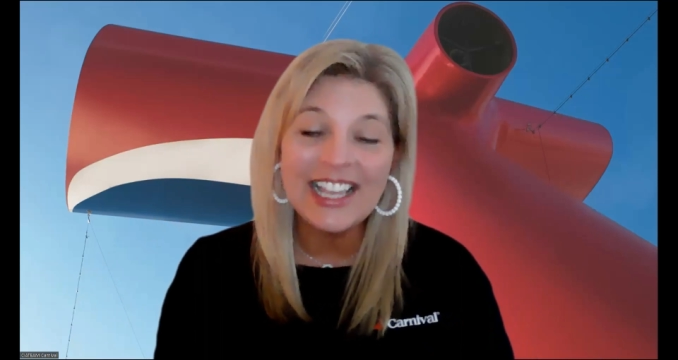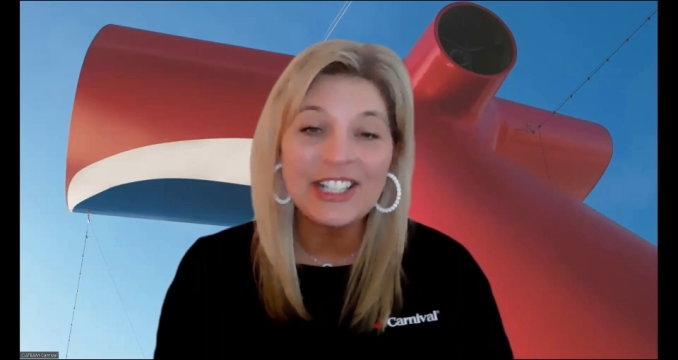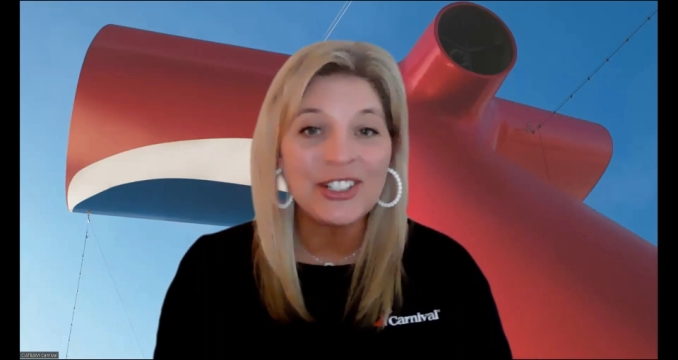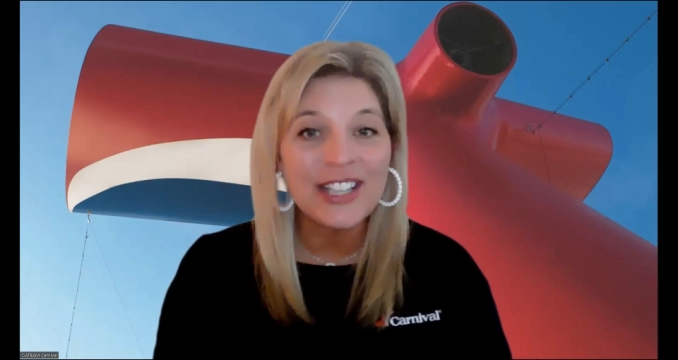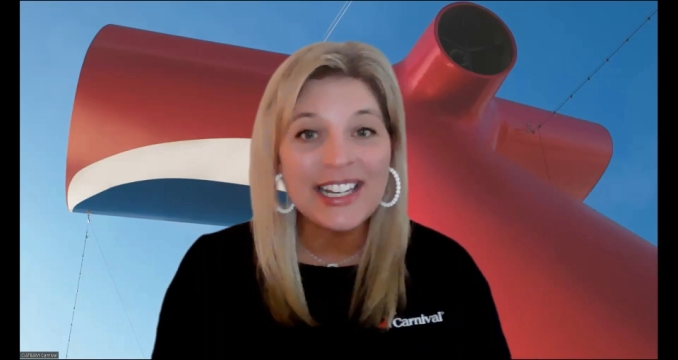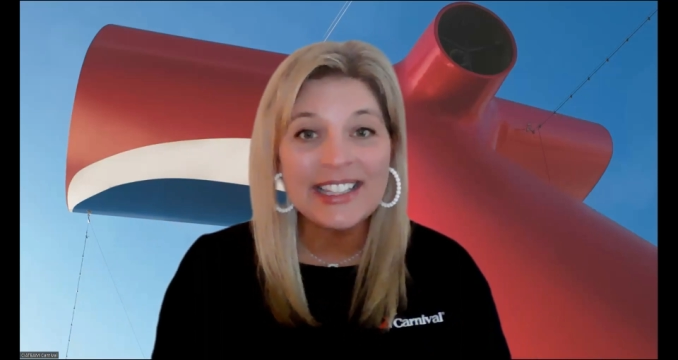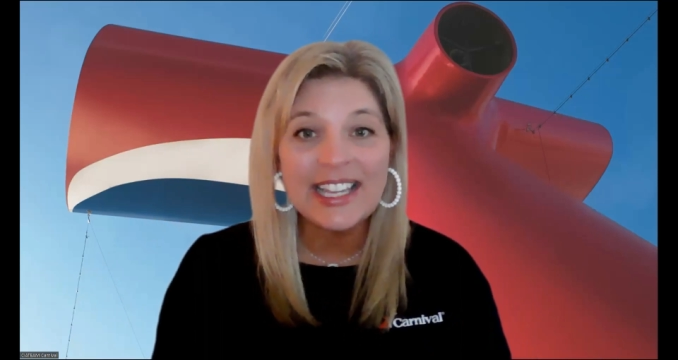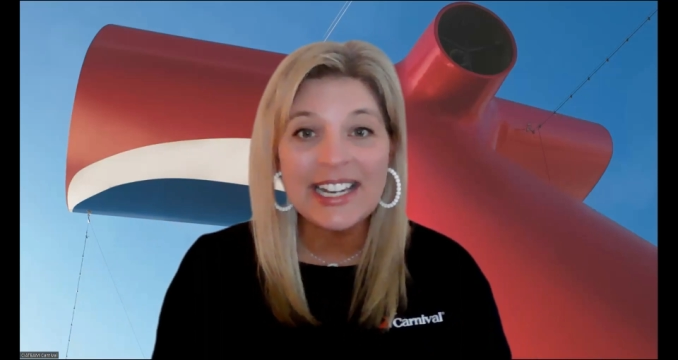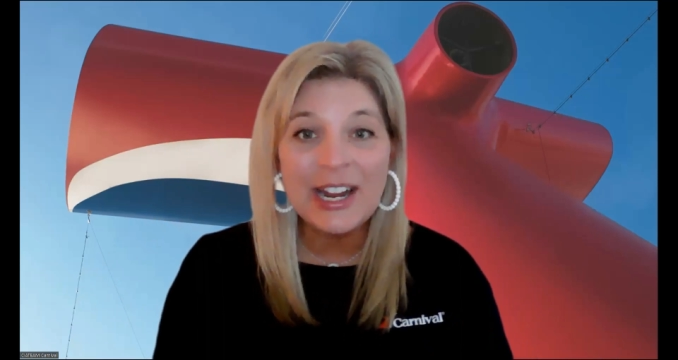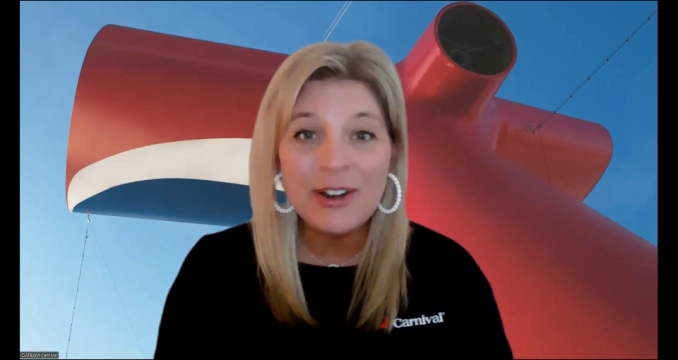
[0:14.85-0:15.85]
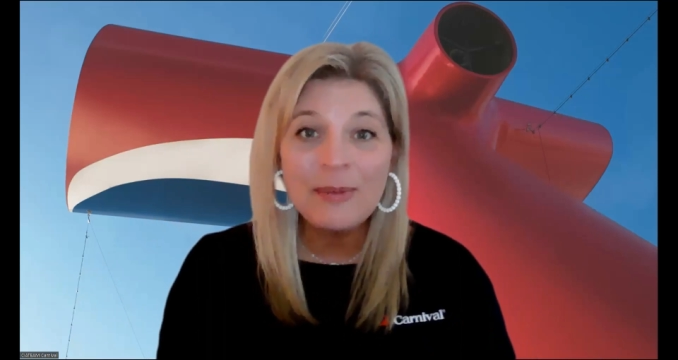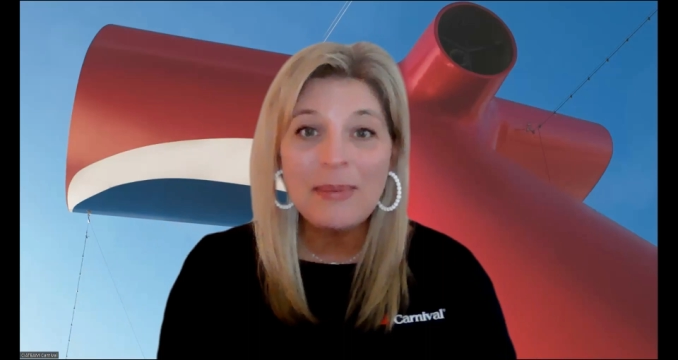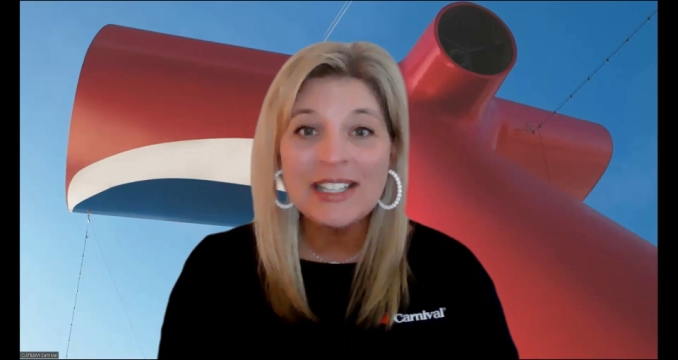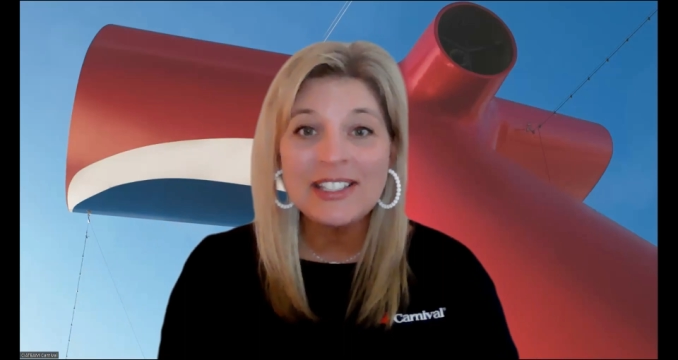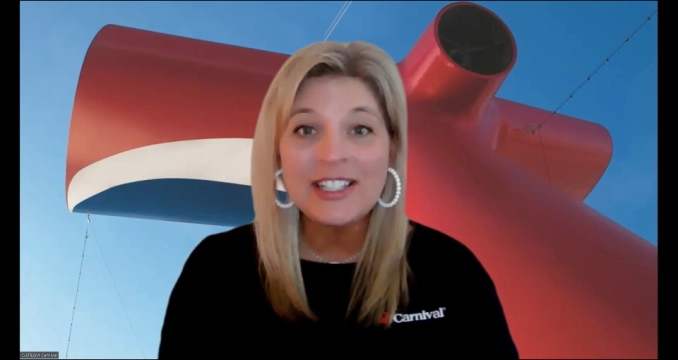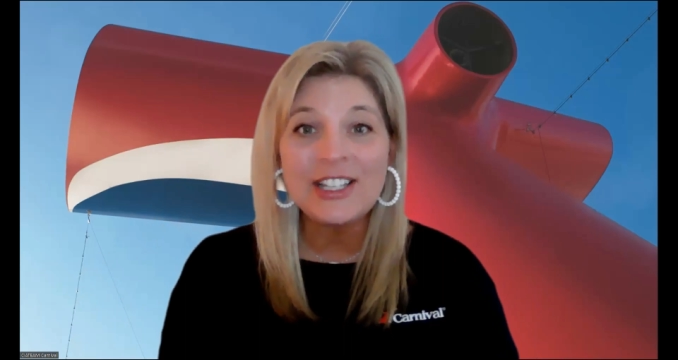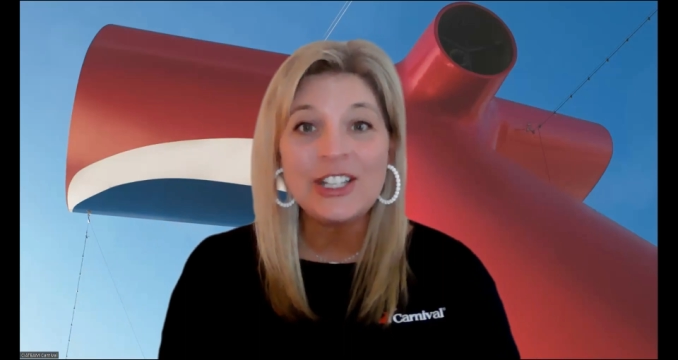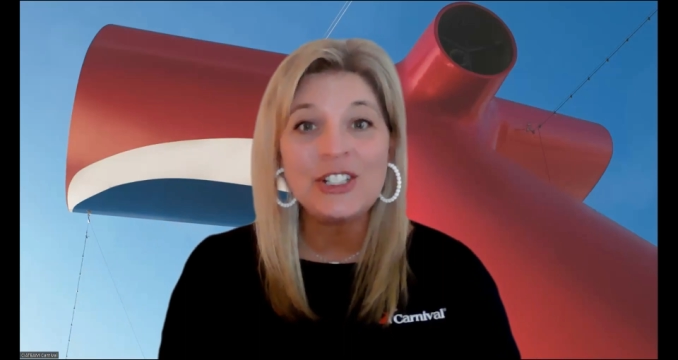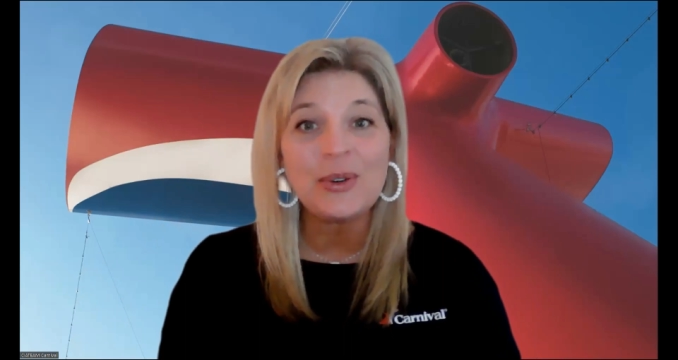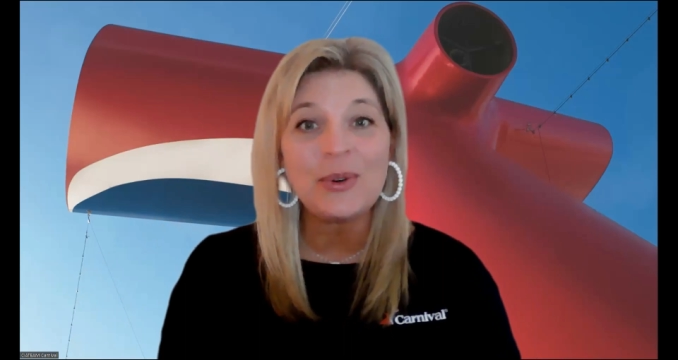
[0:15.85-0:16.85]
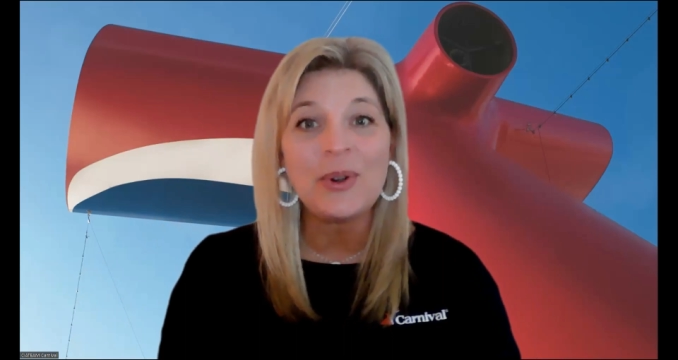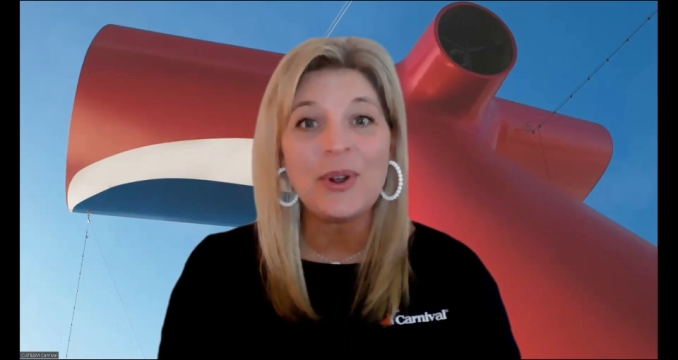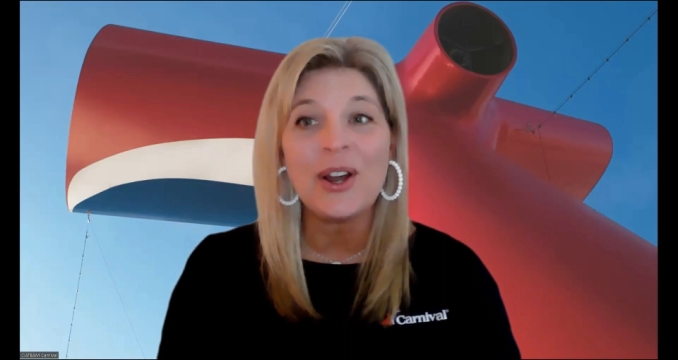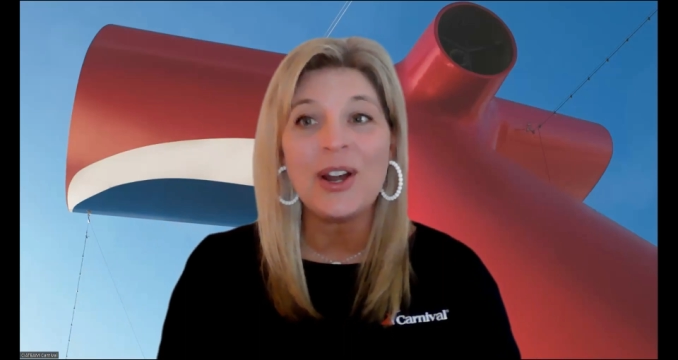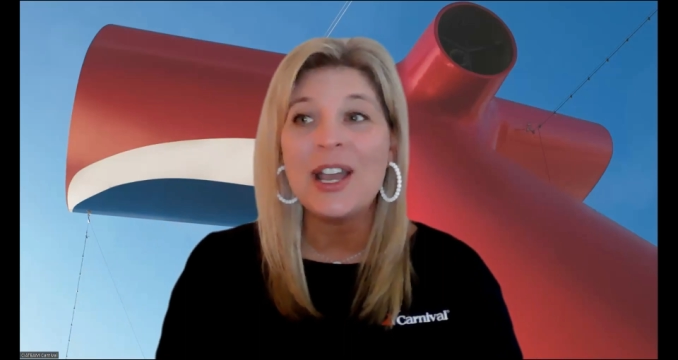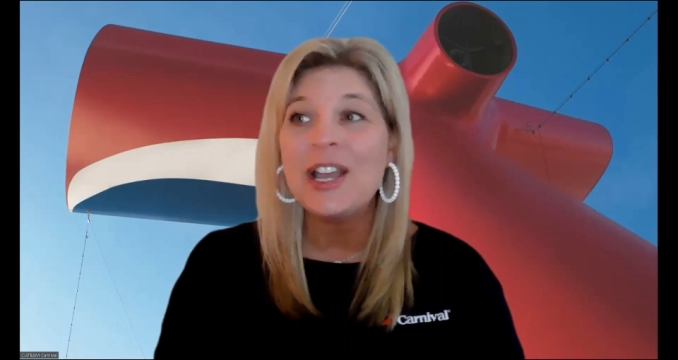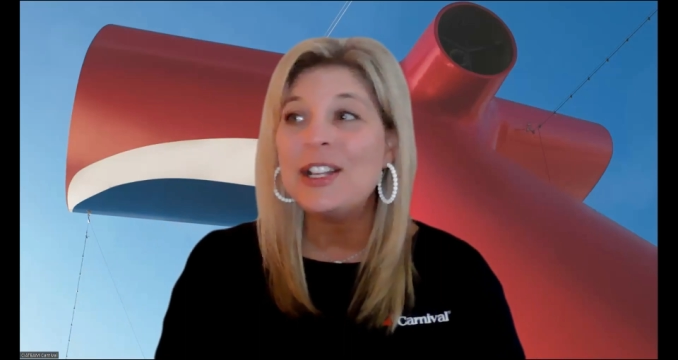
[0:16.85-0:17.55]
and you're getting that error message or